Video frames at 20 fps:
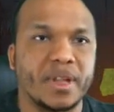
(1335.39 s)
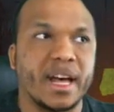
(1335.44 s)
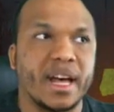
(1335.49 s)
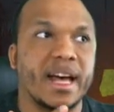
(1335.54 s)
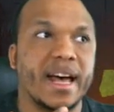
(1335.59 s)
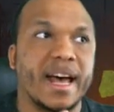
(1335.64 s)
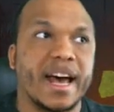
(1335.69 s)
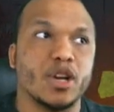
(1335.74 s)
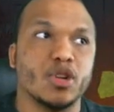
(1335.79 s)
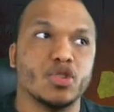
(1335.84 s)

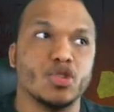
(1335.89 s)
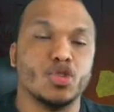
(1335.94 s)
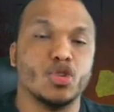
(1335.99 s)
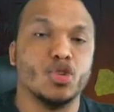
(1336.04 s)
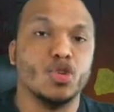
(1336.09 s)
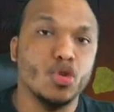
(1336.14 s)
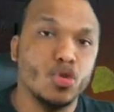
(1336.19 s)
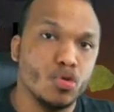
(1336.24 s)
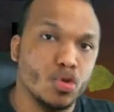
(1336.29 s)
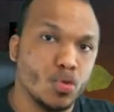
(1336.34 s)
add-ons
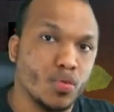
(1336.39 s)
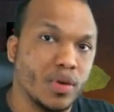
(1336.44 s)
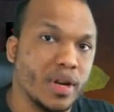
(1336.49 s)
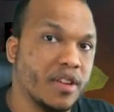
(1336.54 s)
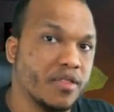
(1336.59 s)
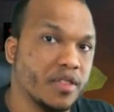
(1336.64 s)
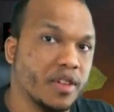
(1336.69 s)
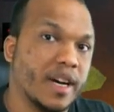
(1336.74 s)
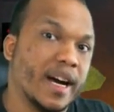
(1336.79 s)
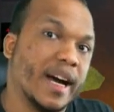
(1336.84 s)
to use
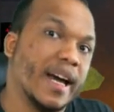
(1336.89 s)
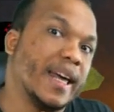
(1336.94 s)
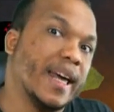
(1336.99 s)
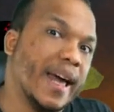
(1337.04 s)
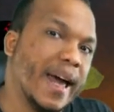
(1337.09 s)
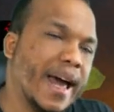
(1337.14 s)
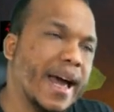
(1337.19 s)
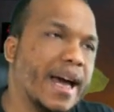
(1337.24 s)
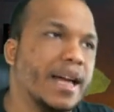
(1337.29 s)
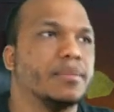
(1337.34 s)
whenever I
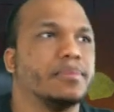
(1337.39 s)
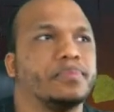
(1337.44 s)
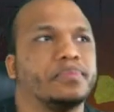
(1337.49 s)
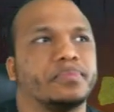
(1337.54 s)
can.